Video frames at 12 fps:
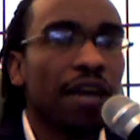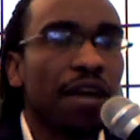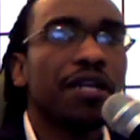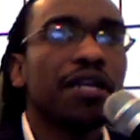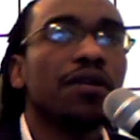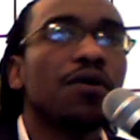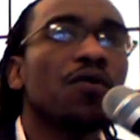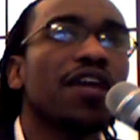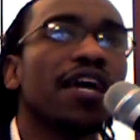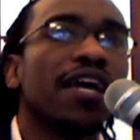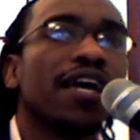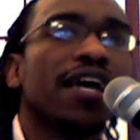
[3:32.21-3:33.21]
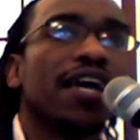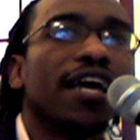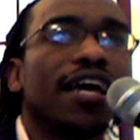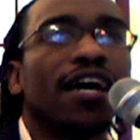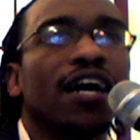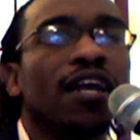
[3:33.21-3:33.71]
How many know that
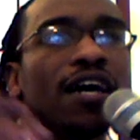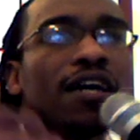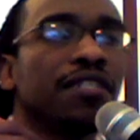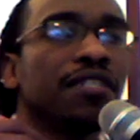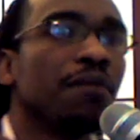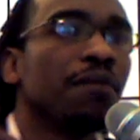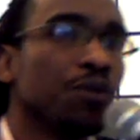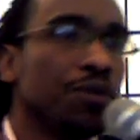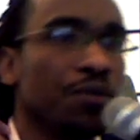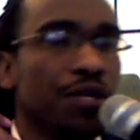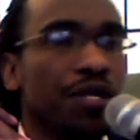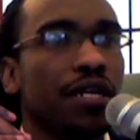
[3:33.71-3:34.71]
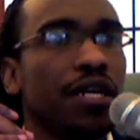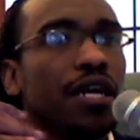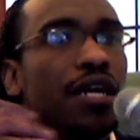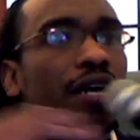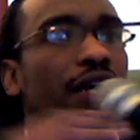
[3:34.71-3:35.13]
a lot of times when we